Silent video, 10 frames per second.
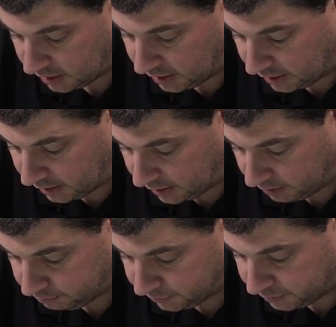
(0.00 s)

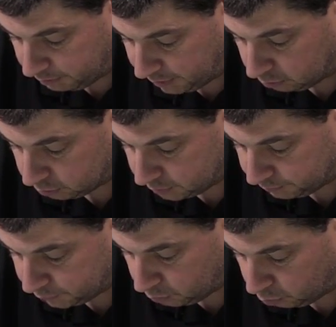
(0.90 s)
um, the build?
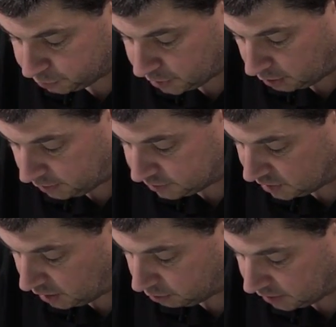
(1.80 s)
Also, is
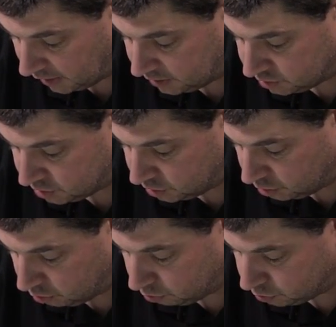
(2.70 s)
it okay to
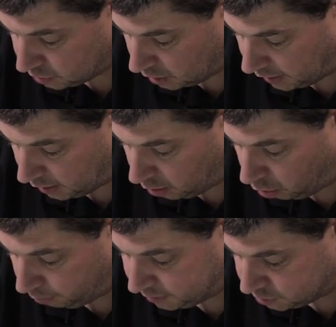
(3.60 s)
use uh,
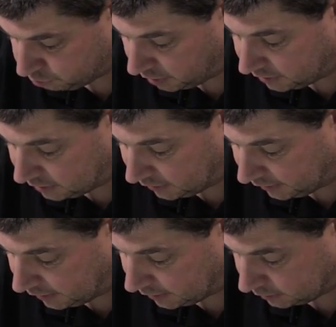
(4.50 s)
hobby spray
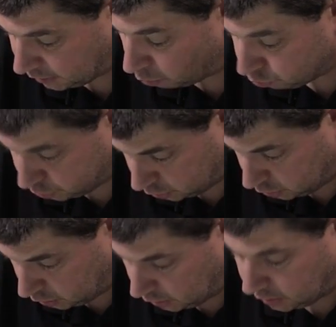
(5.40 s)
clear coat?
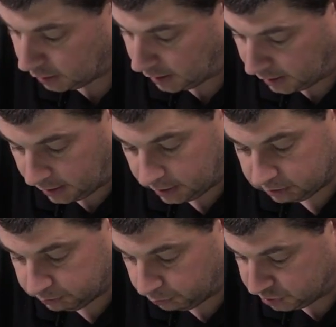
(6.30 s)
Uh,
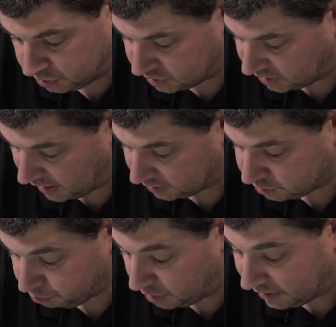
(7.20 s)
which is the can
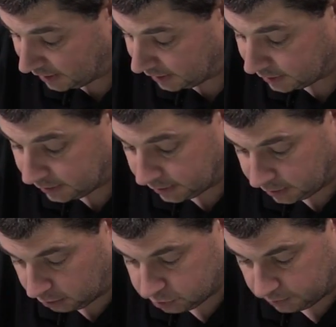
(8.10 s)
spray can clear
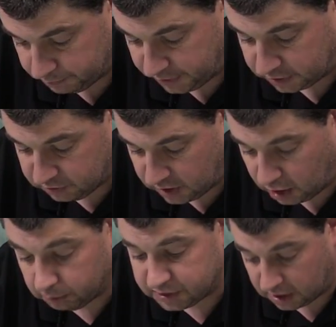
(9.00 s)
coat. Thanks for your
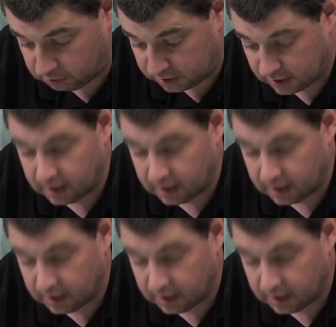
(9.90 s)
help, Terry.